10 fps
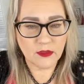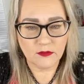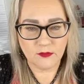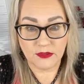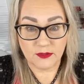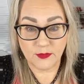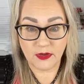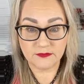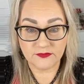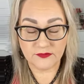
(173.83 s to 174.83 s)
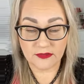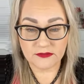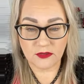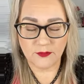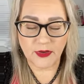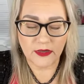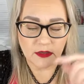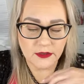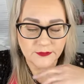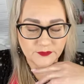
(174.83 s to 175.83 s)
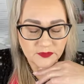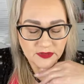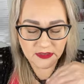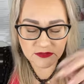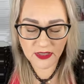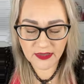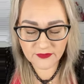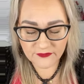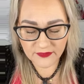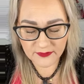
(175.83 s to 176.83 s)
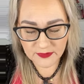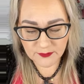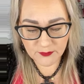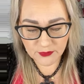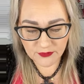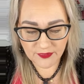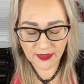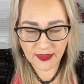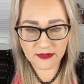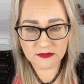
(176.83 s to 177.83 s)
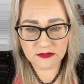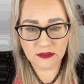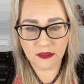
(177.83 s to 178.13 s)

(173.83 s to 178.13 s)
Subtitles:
I want to get popped for that song. But yeah, so I have a family member that